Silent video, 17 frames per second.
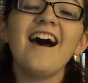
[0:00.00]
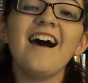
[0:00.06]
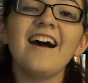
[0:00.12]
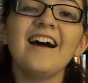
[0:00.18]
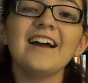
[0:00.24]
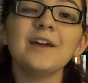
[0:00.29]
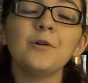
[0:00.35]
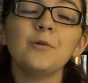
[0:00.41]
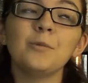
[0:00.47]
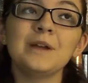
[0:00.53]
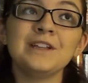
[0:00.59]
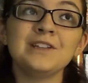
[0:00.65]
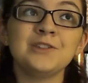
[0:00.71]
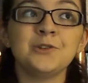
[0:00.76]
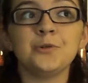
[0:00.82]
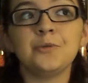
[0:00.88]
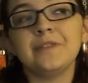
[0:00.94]
I
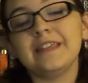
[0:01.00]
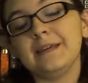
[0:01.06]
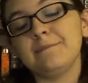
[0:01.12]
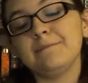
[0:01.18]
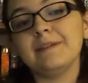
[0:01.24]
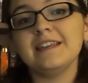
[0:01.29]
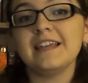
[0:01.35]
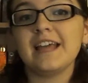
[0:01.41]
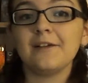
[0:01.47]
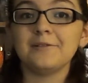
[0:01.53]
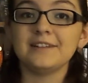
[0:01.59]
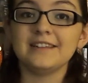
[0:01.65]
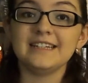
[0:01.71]
went to the midnight